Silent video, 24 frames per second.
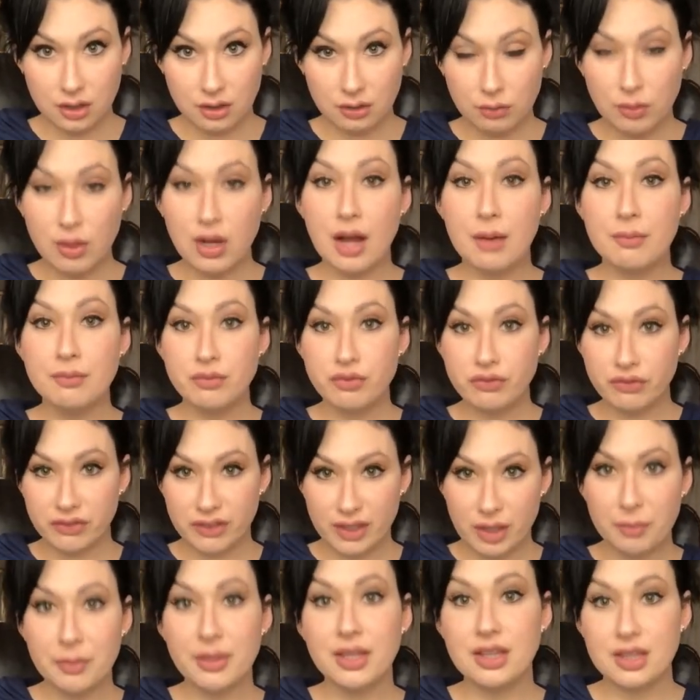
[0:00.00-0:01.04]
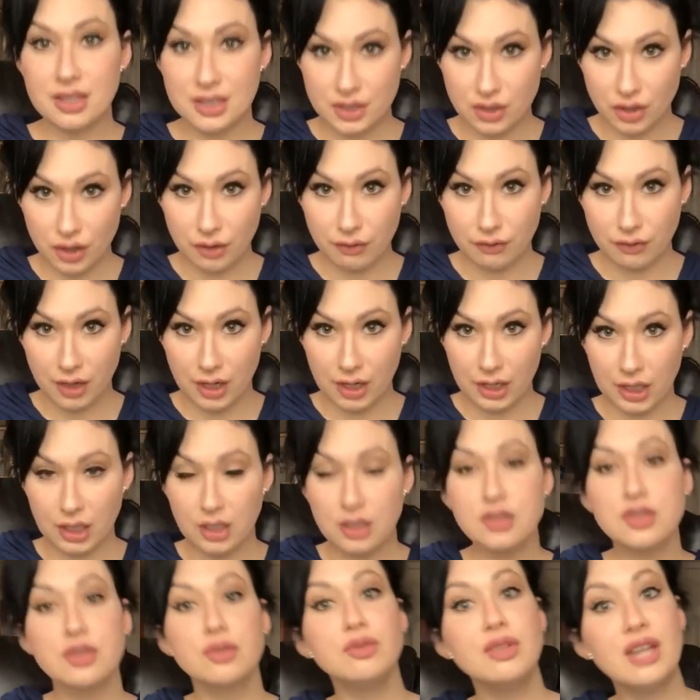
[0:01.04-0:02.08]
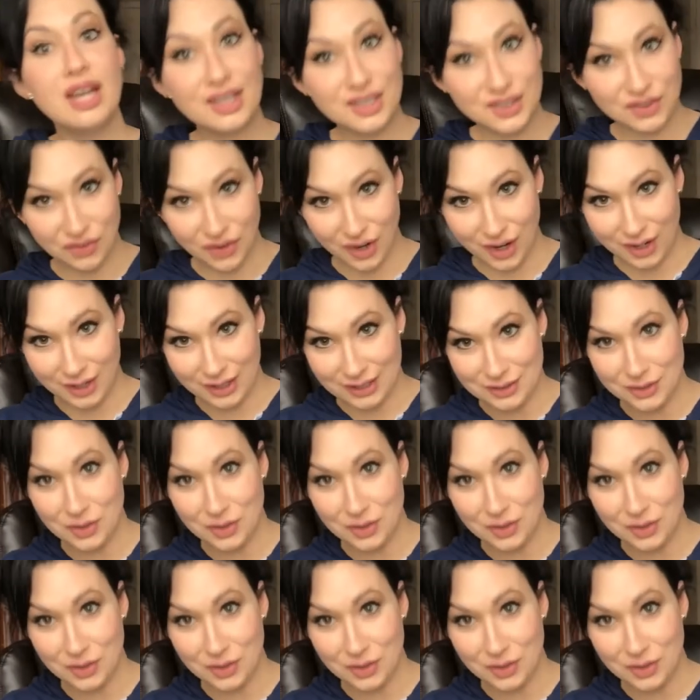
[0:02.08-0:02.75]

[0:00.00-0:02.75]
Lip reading: Well, I'm filming this on a Friday, so next Friday.